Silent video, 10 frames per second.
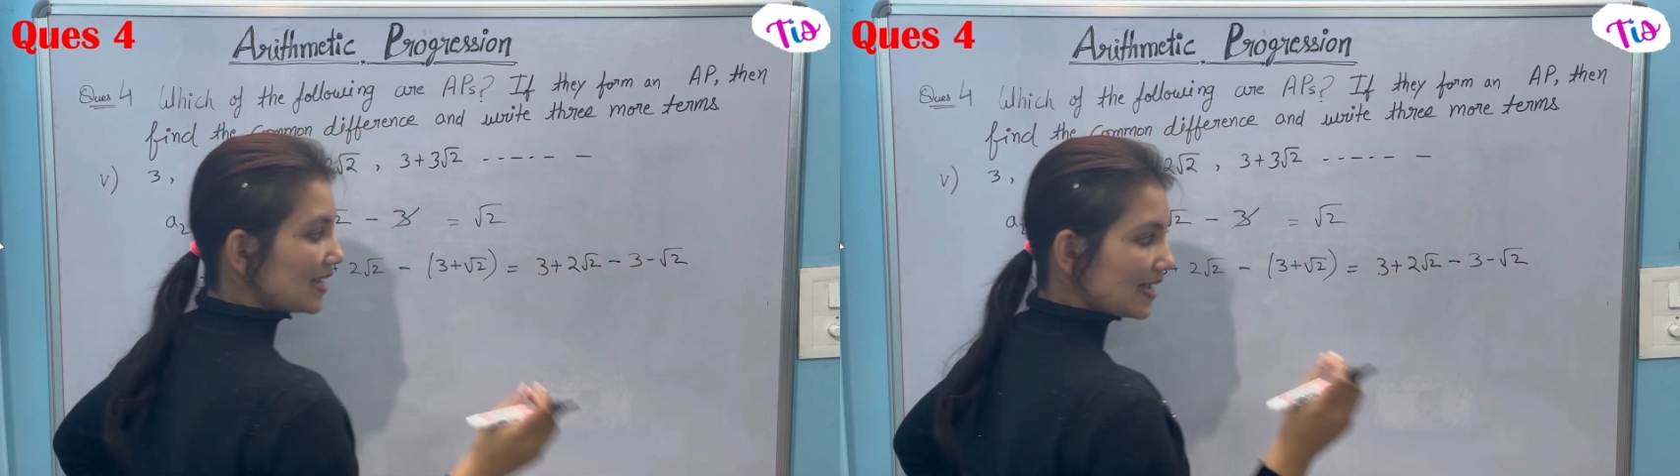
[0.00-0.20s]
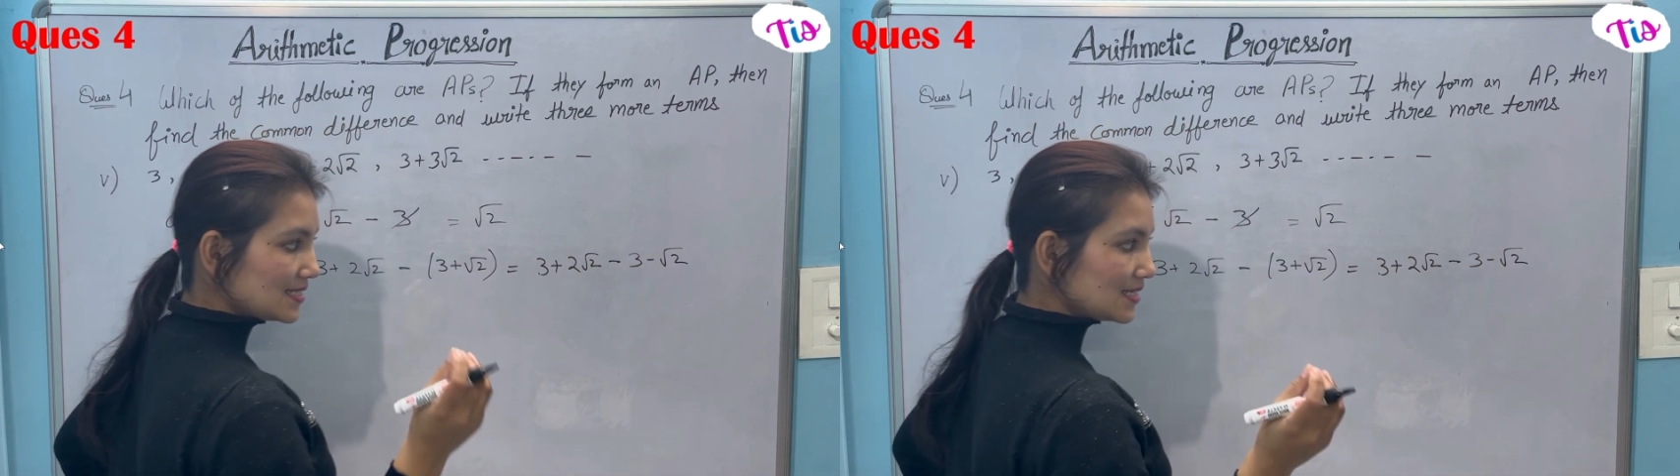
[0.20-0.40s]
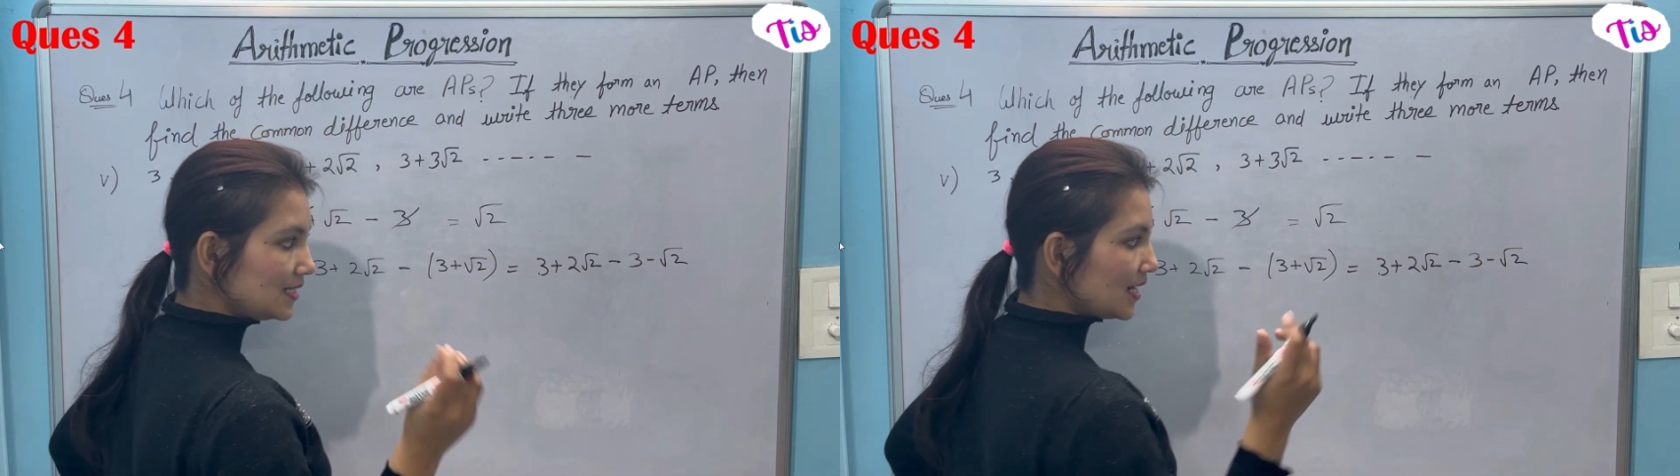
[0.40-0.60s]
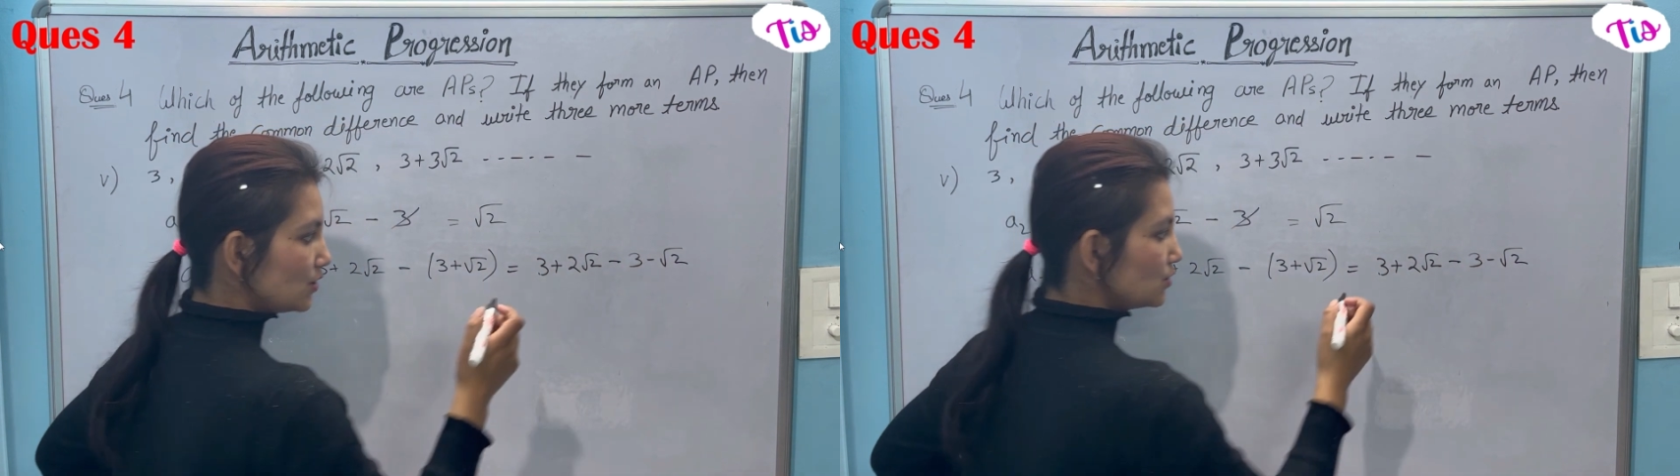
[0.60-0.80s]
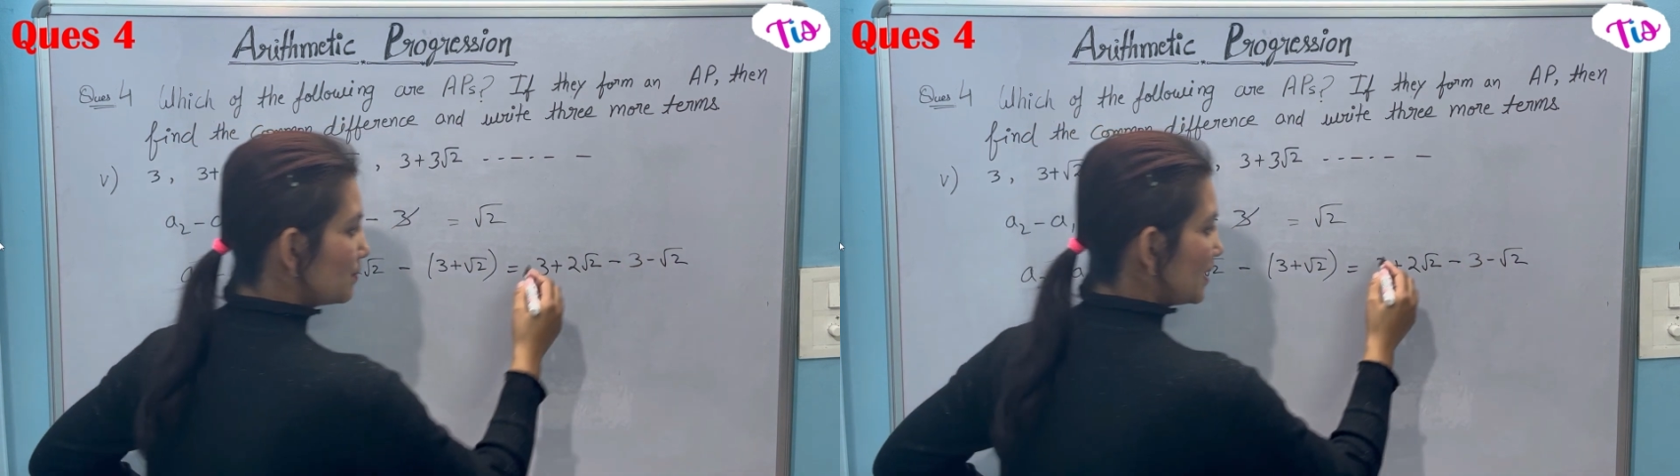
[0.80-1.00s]
cancelled
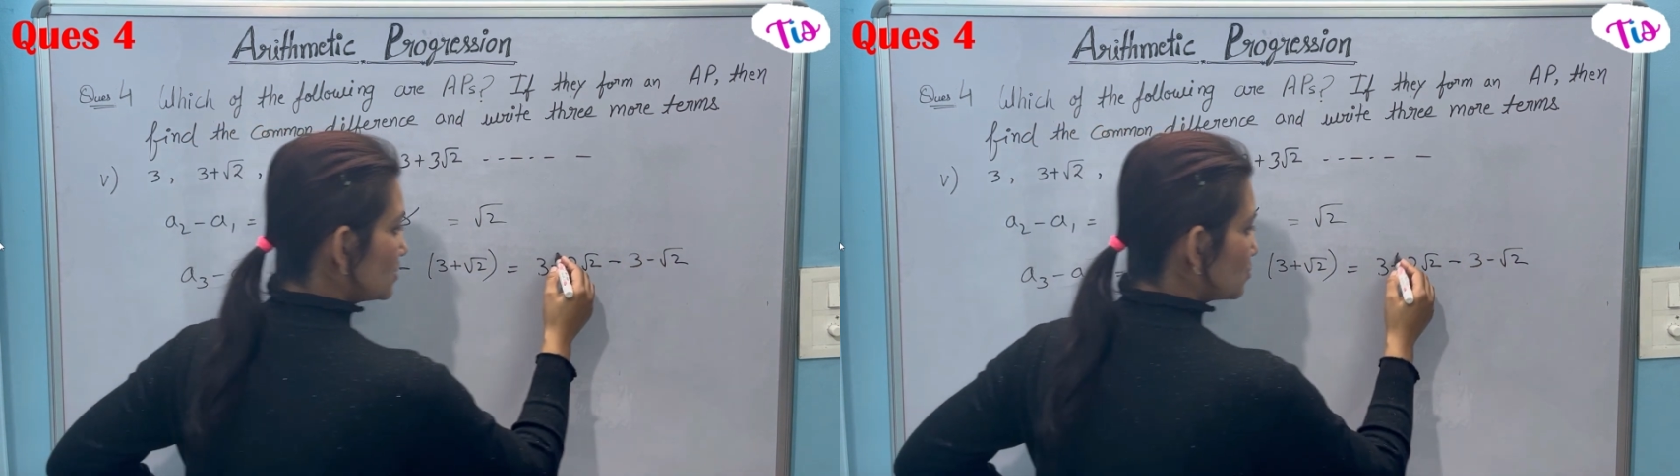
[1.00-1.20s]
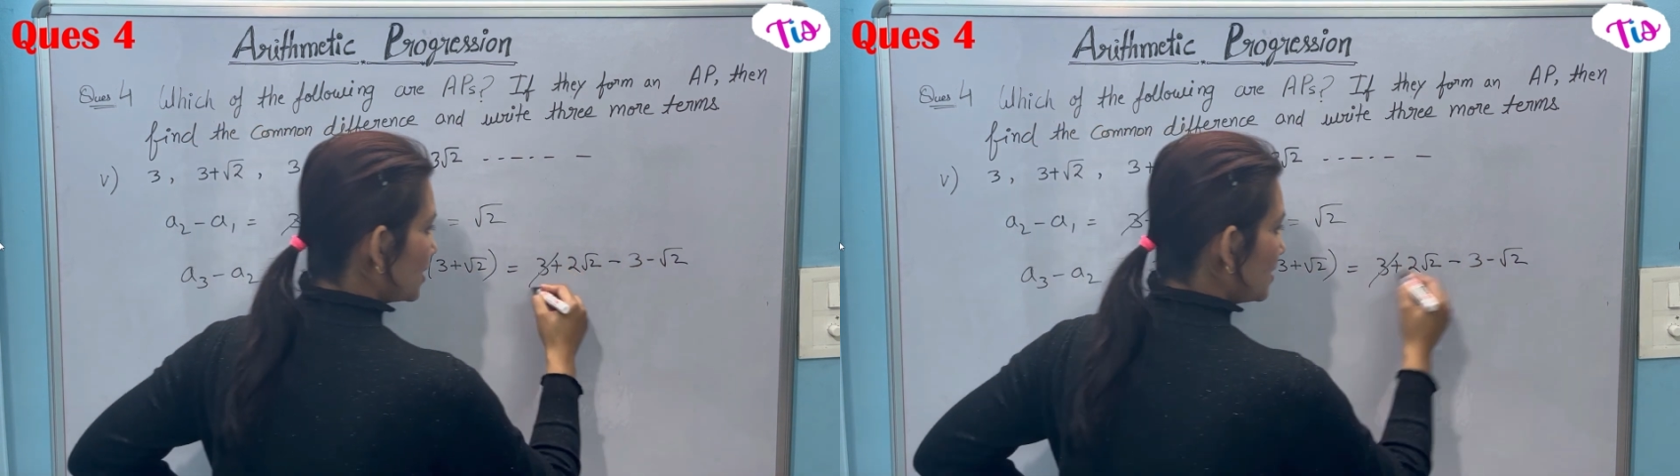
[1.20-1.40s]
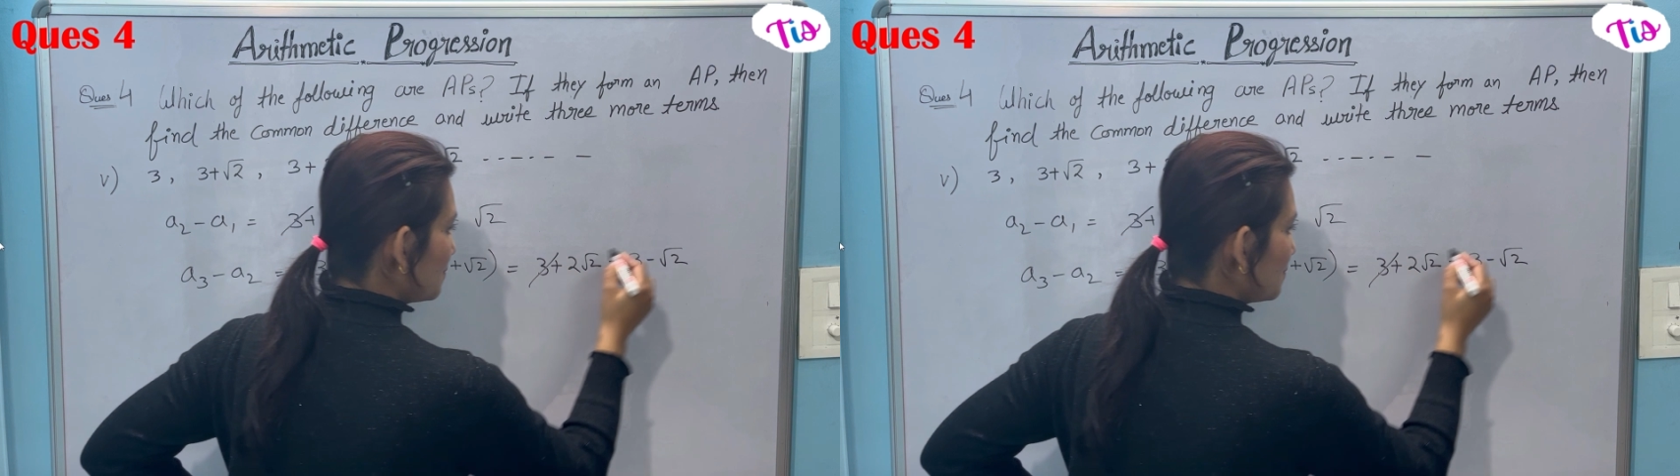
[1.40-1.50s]
out by 3